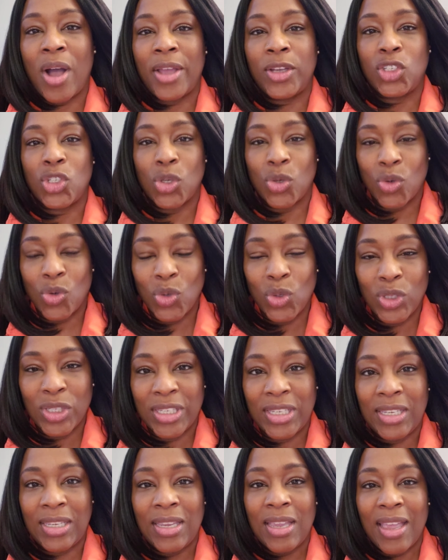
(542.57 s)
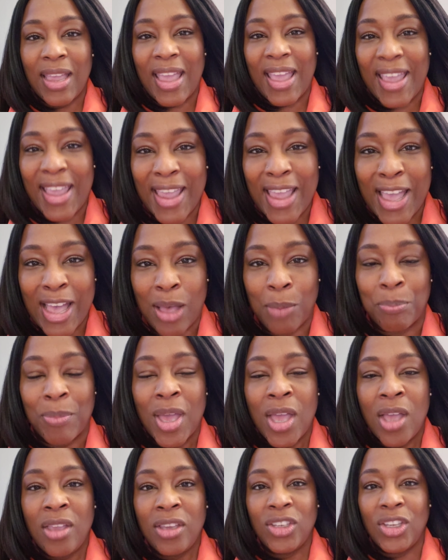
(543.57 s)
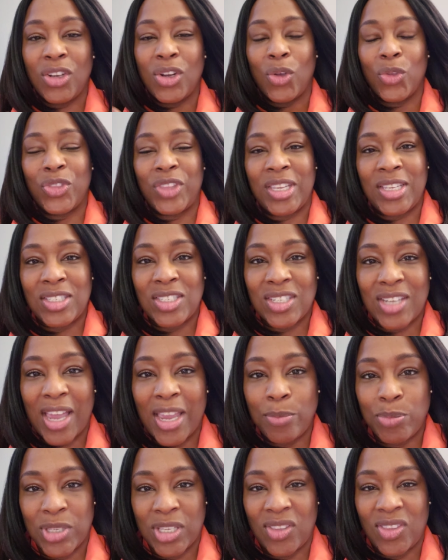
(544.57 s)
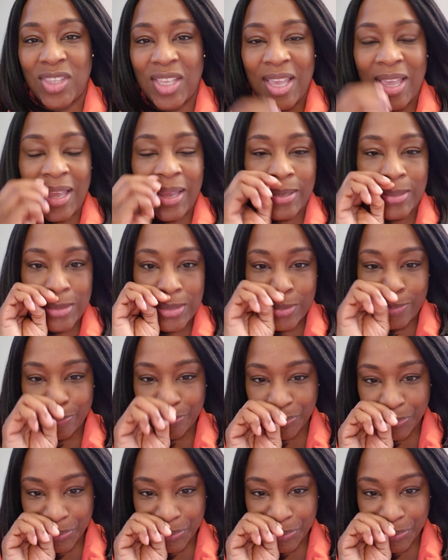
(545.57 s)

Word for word: I truly am, you know, these types of things,